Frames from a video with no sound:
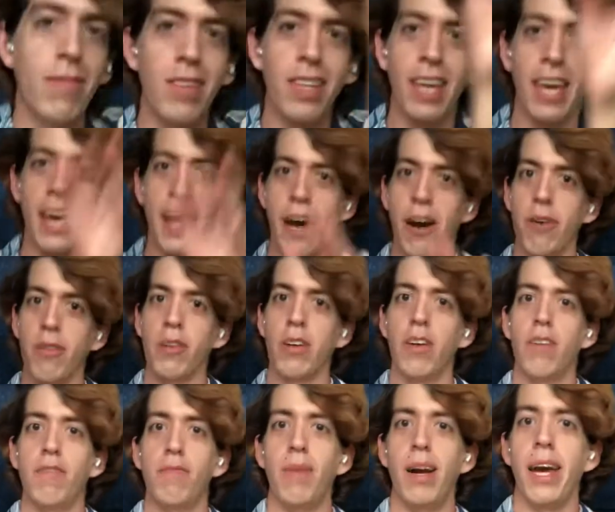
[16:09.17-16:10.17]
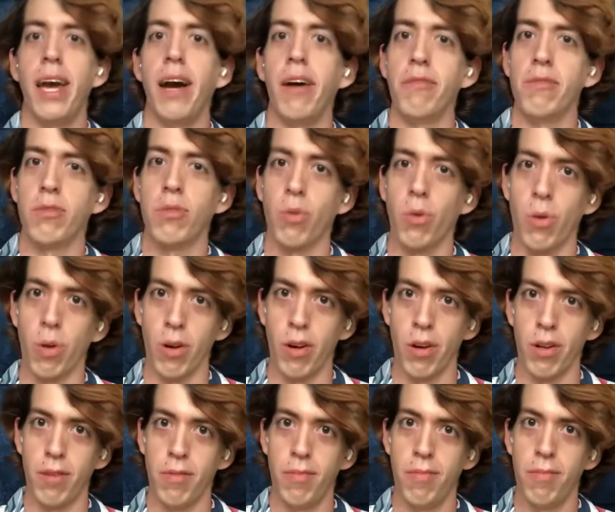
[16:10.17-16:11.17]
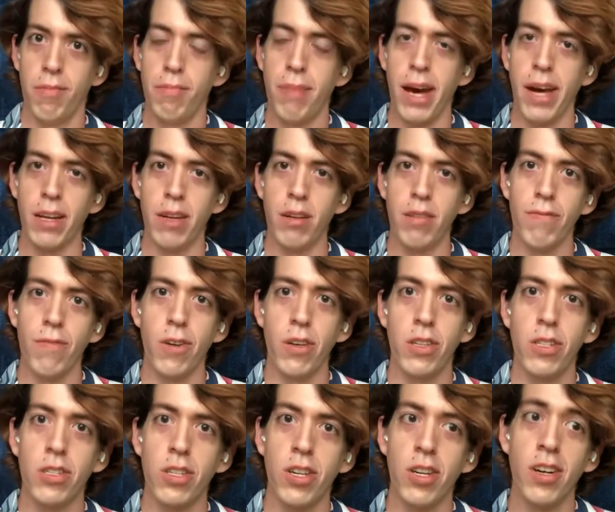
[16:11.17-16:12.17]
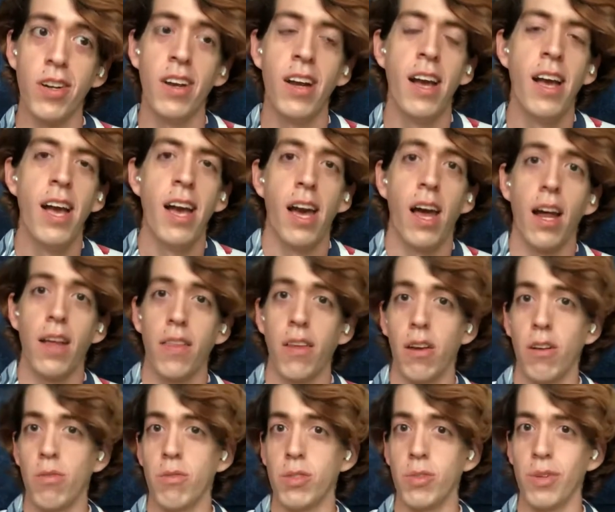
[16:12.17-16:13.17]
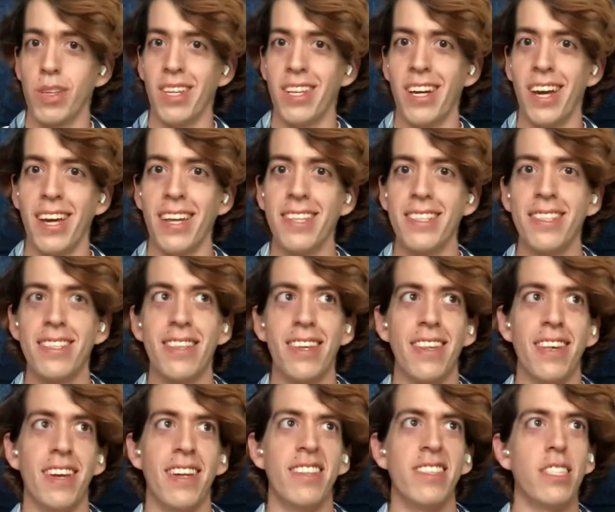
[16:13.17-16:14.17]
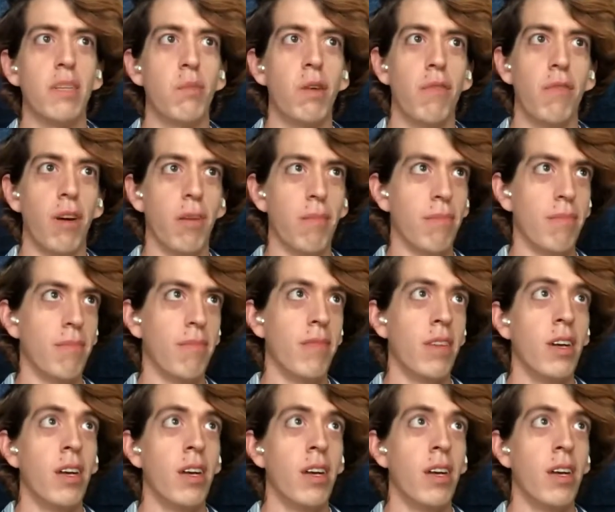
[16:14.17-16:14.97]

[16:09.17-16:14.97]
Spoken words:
layout of my outdoor patio furniture, and I thought it was really nice. And then some of them,